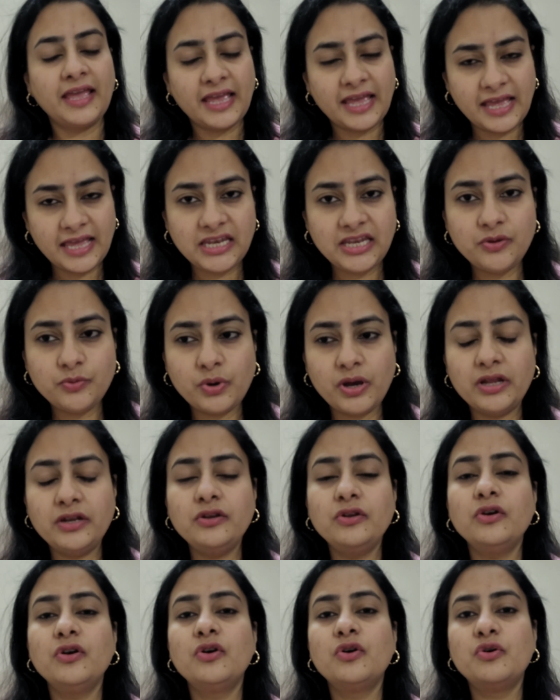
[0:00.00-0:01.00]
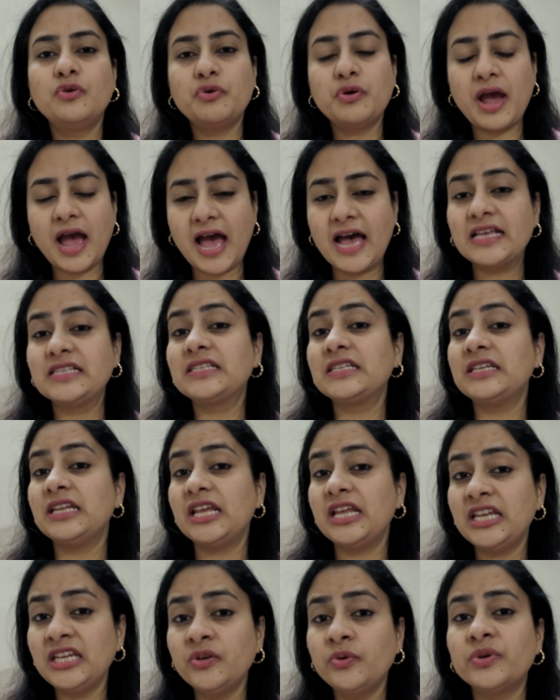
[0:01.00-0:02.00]
anyone who has an
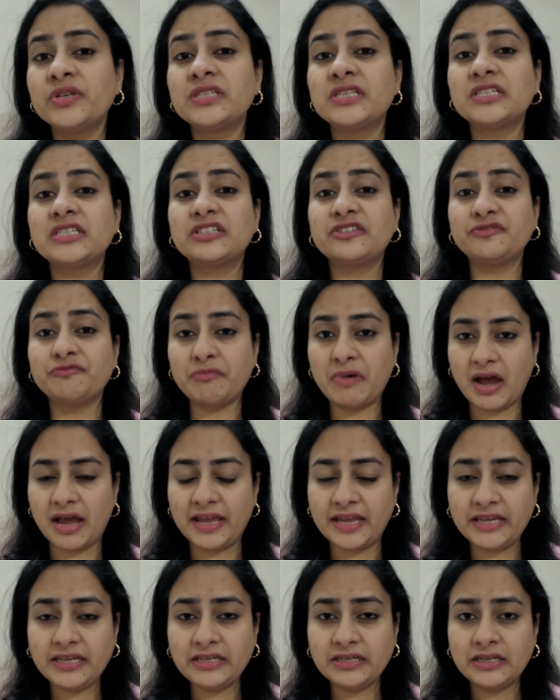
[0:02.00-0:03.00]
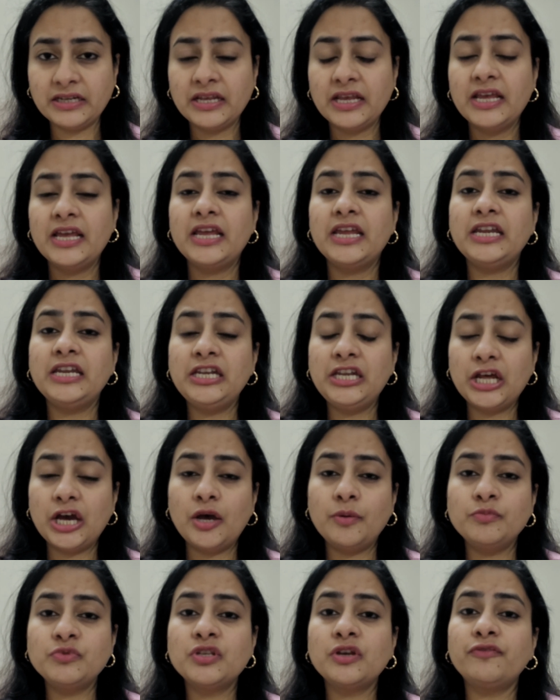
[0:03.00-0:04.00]
inquisitive mind in
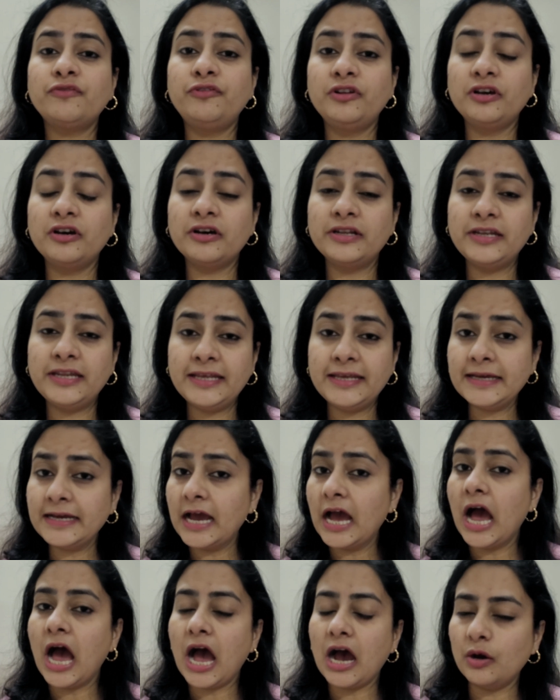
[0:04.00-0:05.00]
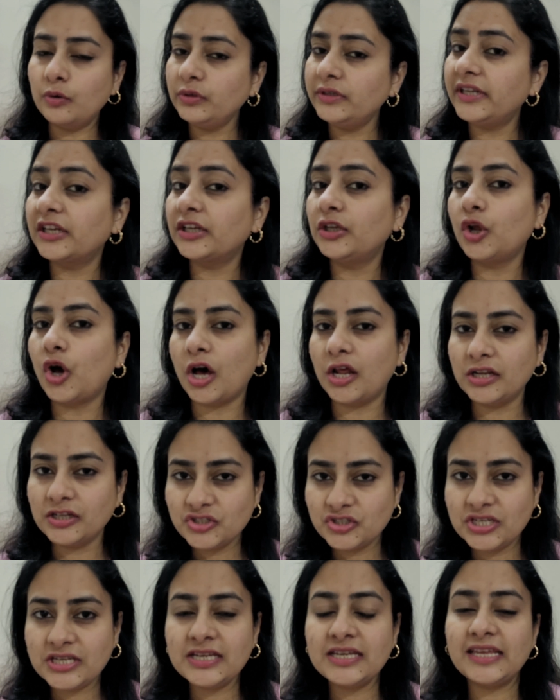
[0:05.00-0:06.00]
terms of learning how
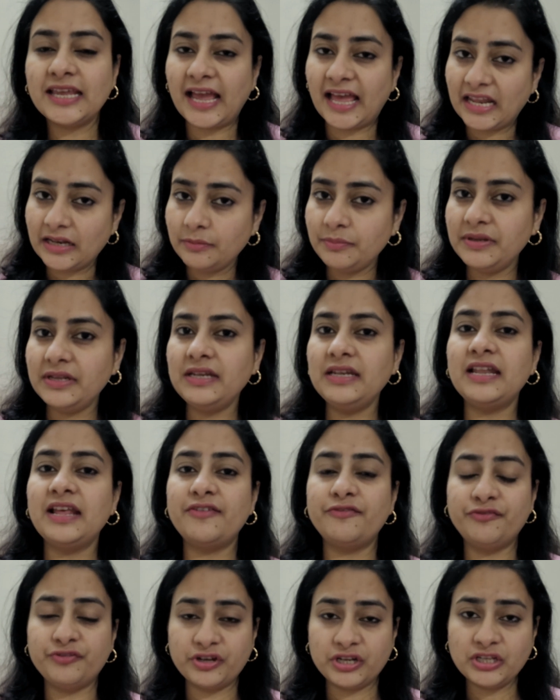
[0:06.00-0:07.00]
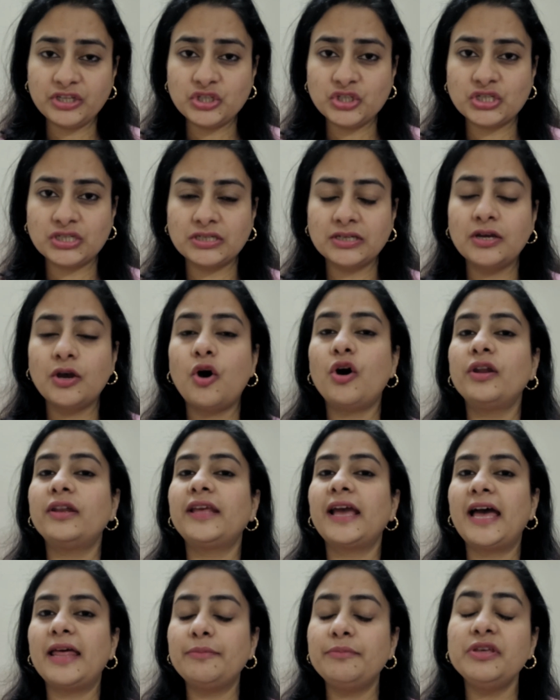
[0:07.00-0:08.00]
technology can be leveraged or
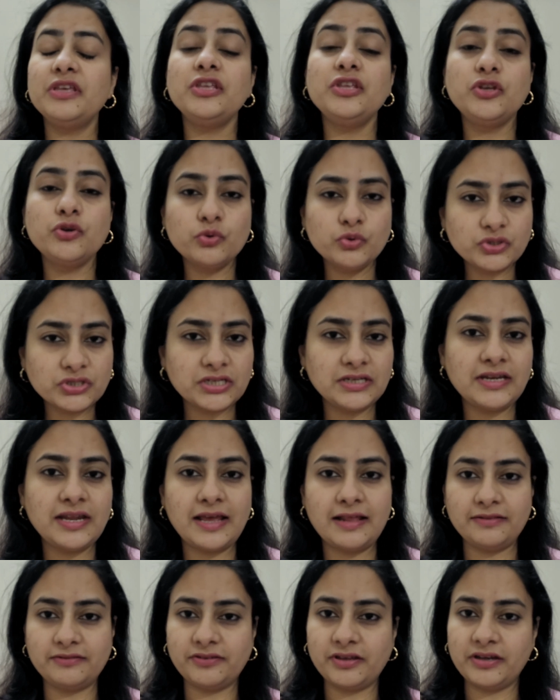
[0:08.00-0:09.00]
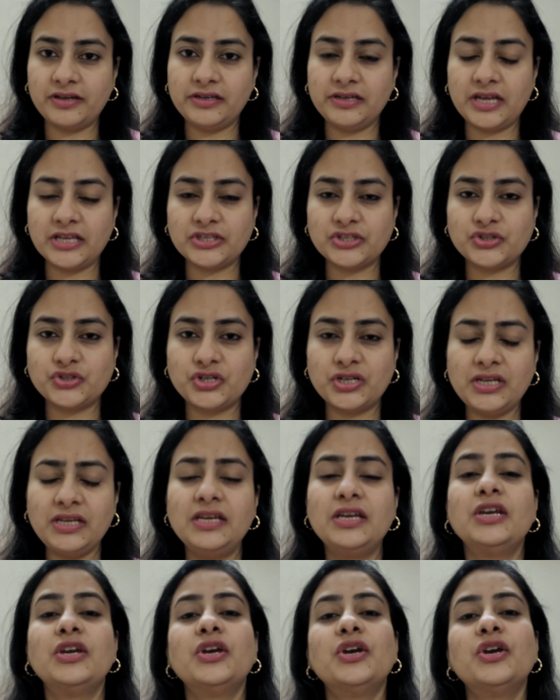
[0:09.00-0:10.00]
can be used in healthcare industry